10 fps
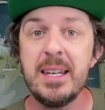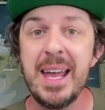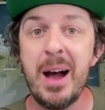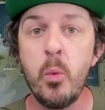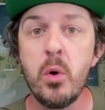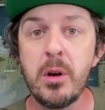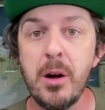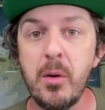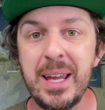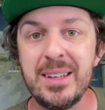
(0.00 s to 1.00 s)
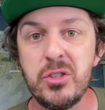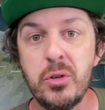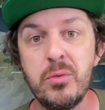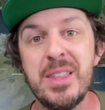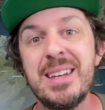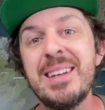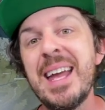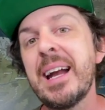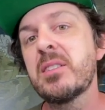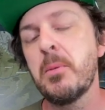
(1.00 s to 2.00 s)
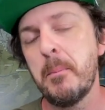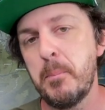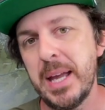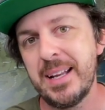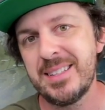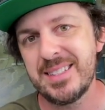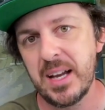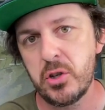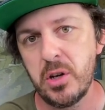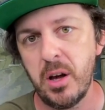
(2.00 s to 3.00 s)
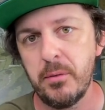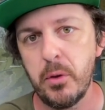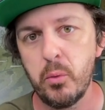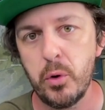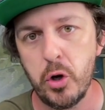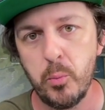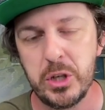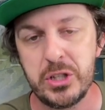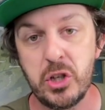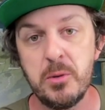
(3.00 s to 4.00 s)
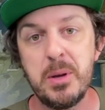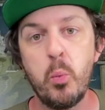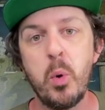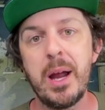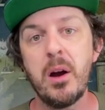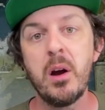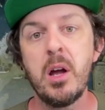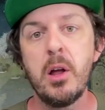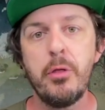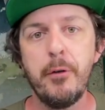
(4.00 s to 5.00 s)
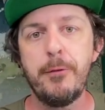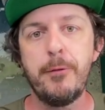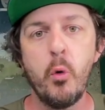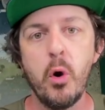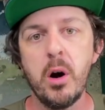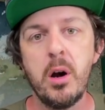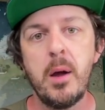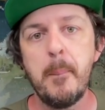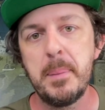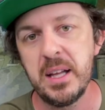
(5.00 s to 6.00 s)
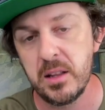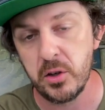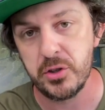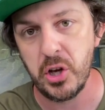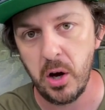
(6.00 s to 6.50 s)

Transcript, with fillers: now we'll go into the next big section of the room, which is going to be where the four pillars